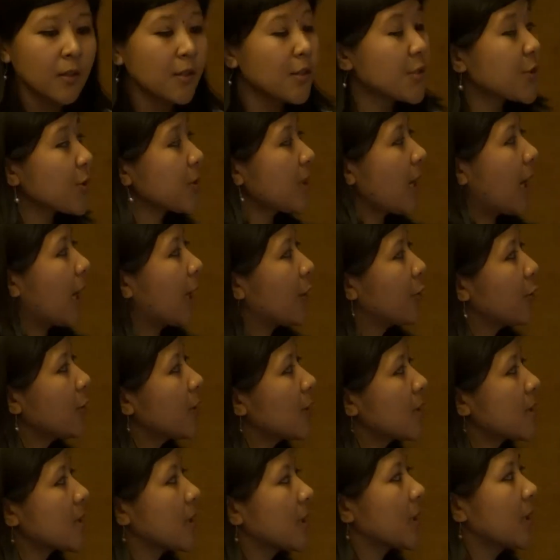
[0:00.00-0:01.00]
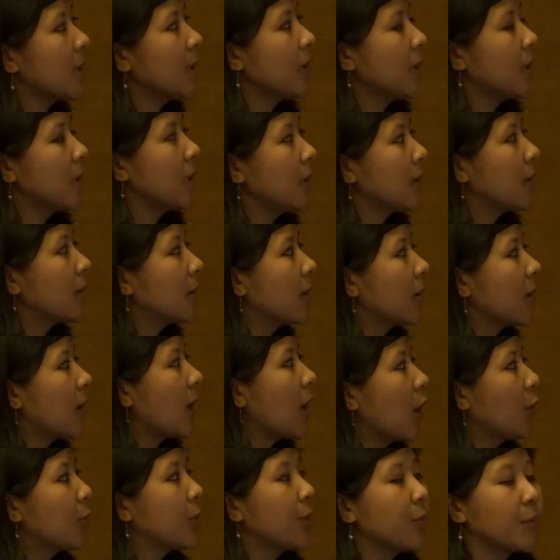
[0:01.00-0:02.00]
So the Arogya Sakhi,
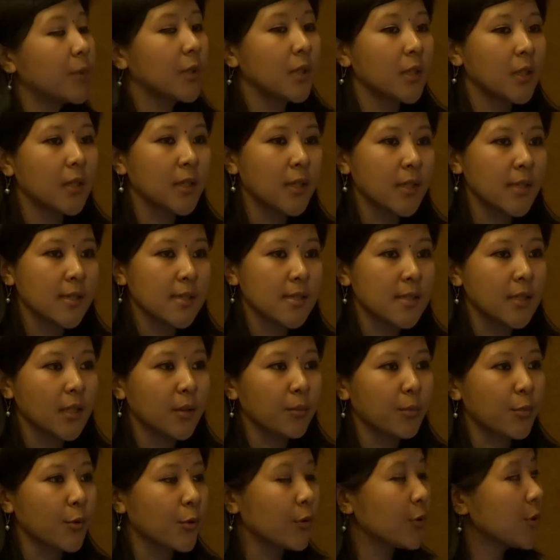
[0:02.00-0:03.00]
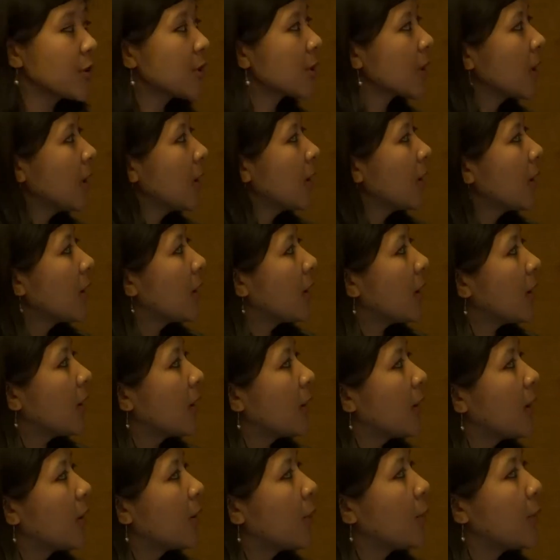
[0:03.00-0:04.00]
how we work is the approach.
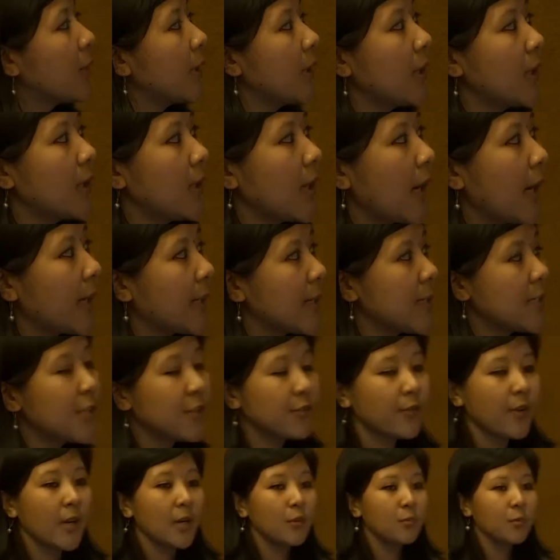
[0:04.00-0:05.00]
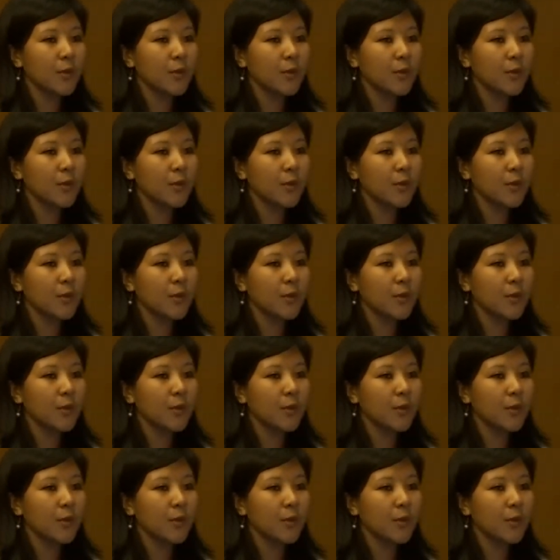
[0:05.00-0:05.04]
We identify